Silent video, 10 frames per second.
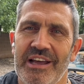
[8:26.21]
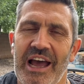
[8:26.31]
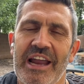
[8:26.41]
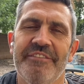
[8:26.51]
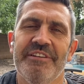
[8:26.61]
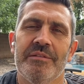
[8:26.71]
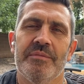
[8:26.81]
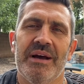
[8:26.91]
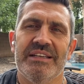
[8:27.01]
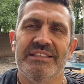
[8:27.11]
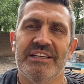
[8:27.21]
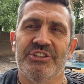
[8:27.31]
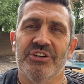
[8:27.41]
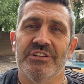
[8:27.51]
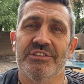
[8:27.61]
I developed the Mindset
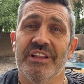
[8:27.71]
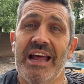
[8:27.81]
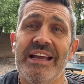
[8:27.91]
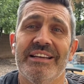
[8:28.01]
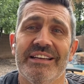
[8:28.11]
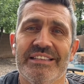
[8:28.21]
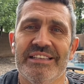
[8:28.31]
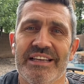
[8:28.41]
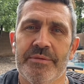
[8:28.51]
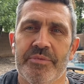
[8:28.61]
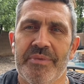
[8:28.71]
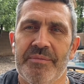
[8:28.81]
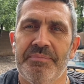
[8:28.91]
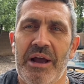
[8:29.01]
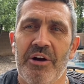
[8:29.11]
Journal so that I could easily
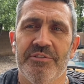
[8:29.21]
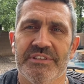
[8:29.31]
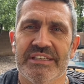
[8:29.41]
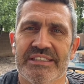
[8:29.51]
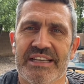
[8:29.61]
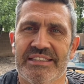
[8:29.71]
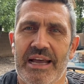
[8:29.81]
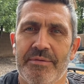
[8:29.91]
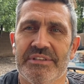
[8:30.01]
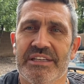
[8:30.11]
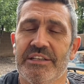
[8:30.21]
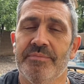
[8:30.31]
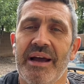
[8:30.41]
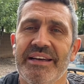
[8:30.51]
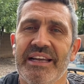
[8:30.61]
implement powerful success habits into
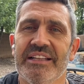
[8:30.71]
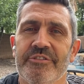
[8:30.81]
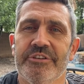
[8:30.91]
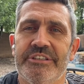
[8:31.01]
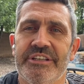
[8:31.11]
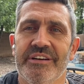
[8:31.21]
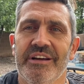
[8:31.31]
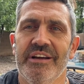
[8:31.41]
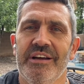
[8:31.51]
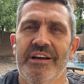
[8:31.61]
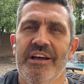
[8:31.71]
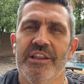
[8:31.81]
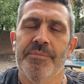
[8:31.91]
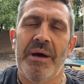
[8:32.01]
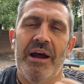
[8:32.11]
my daily routine.
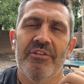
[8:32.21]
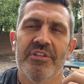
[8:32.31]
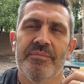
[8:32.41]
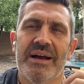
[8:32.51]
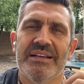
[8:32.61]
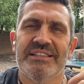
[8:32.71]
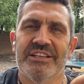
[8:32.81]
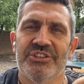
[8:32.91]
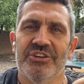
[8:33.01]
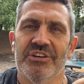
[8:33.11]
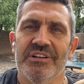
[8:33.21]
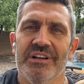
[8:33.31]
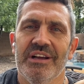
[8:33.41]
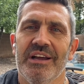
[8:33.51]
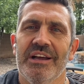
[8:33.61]
The power of the Mindset Journal
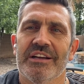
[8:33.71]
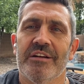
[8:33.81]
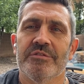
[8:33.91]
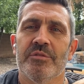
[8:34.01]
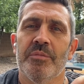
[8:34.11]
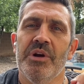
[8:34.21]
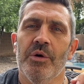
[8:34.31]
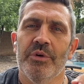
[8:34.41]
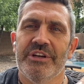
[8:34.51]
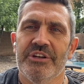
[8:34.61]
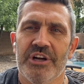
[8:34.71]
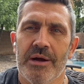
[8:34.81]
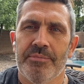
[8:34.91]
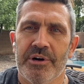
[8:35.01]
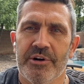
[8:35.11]
comes from knowing your
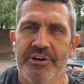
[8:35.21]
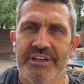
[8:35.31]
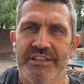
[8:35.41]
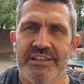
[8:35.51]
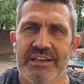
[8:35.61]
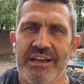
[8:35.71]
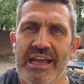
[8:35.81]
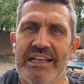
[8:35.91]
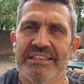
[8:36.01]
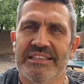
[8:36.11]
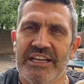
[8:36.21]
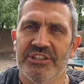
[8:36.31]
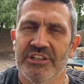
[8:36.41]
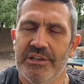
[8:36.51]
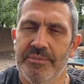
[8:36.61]
top priorities and
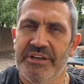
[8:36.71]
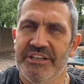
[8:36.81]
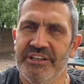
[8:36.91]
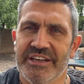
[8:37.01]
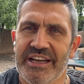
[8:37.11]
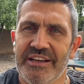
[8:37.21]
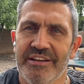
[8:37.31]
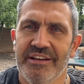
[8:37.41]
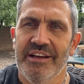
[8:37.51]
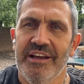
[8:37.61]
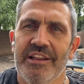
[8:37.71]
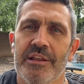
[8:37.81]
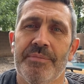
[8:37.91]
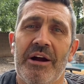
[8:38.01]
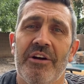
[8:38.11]
scheduling them into your day.
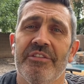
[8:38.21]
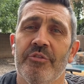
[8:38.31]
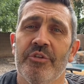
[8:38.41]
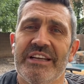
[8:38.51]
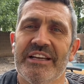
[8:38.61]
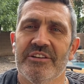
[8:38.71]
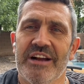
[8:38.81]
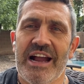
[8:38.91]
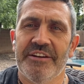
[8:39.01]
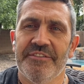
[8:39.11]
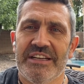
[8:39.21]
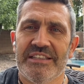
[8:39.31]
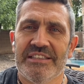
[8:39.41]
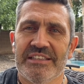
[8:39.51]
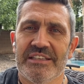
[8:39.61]
The power of the Reticular Activating
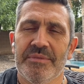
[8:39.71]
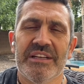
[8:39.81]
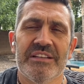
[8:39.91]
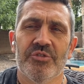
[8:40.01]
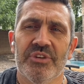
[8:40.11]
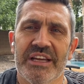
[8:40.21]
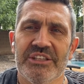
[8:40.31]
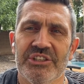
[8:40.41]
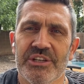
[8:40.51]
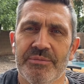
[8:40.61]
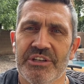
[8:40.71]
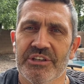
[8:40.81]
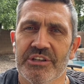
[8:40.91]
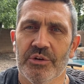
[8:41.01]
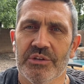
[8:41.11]
System and its relationship to your
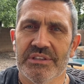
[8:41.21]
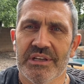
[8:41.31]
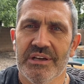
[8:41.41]
goals,